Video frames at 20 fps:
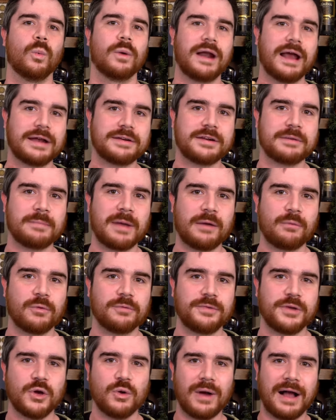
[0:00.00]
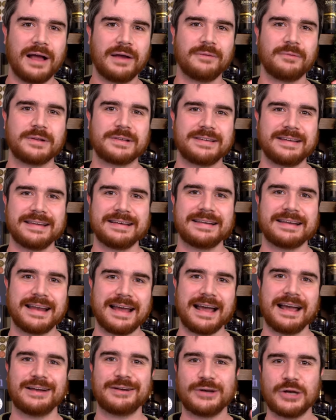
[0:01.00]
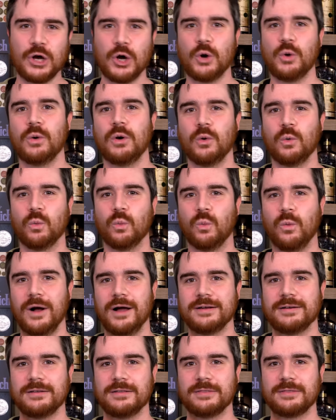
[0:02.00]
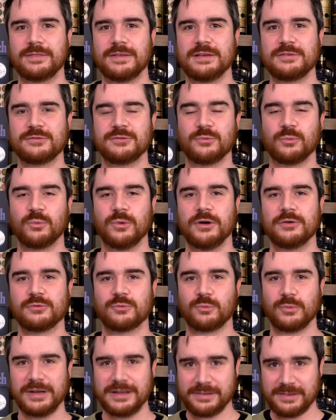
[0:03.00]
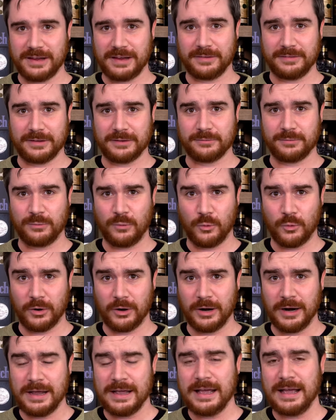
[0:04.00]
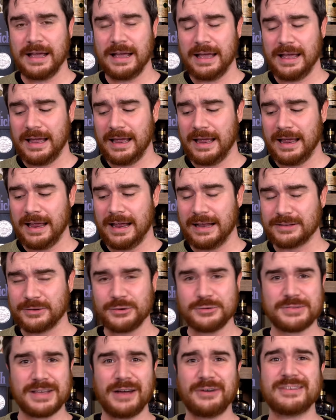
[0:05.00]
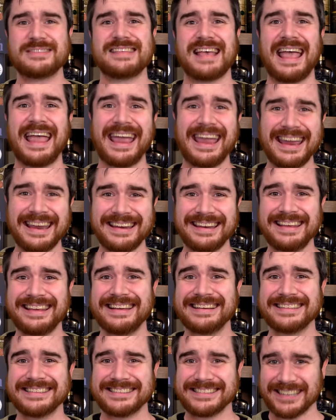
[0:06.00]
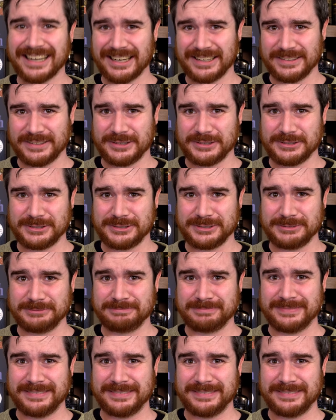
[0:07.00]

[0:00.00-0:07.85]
When I did my review, I did not know what this was retailing for. Turns out it's $80.